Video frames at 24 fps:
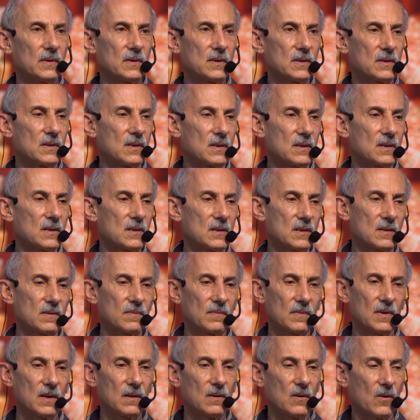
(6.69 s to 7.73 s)
Does this,
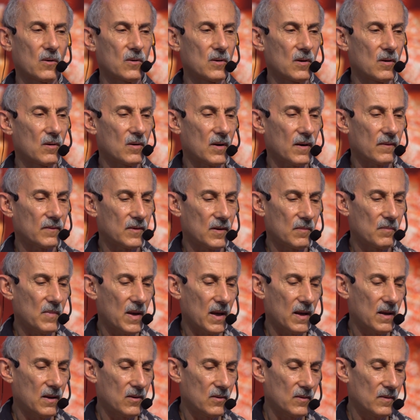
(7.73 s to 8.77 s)
you don't have
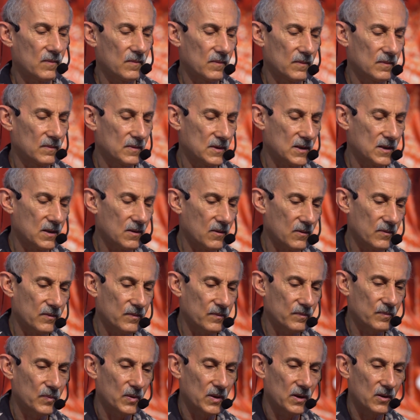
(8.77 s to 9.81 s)
to
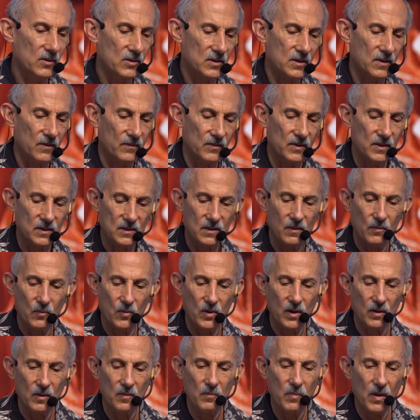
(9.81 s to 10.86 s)
put yourself in some
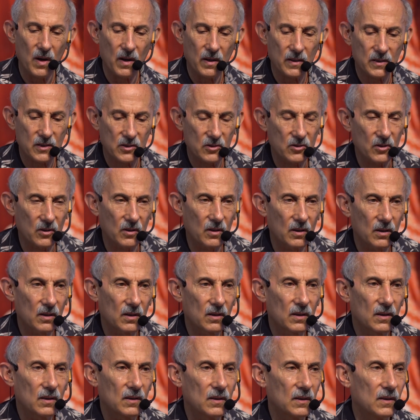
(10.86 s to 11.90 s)
weird posture.
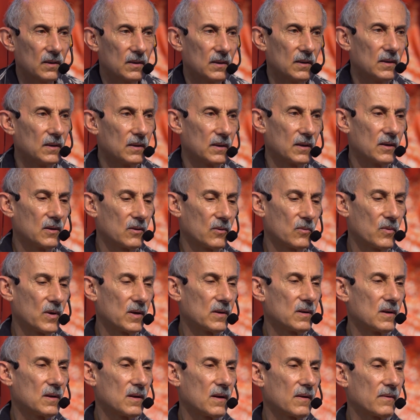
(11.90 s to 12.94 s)
You're
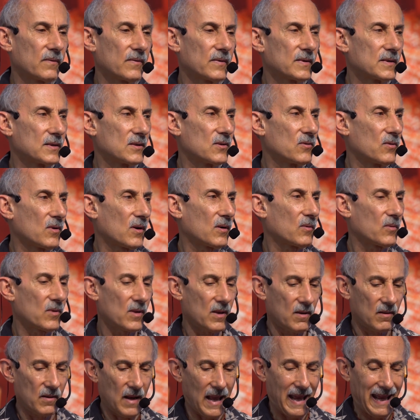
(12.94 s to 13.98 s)
weird enough as you are
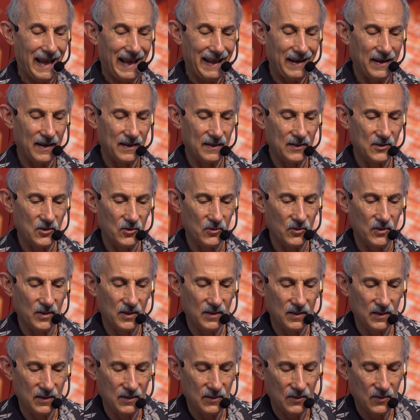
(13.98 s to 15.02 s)
without adding to
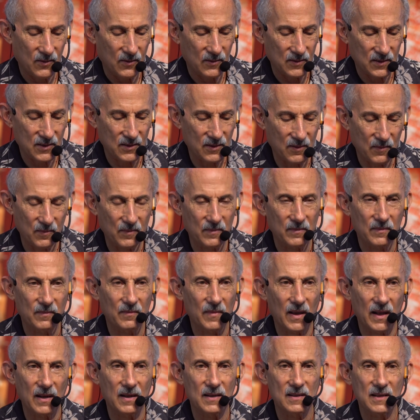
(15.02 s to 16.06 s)
it, some
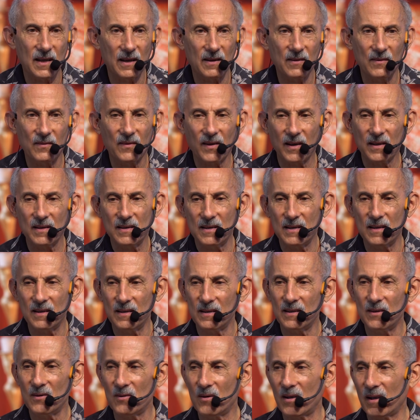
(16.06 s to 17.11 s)
meditative idea
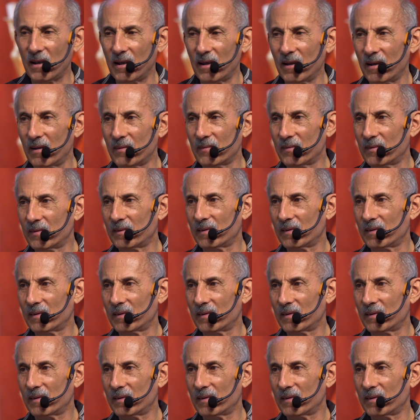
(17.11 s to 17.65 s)
you have.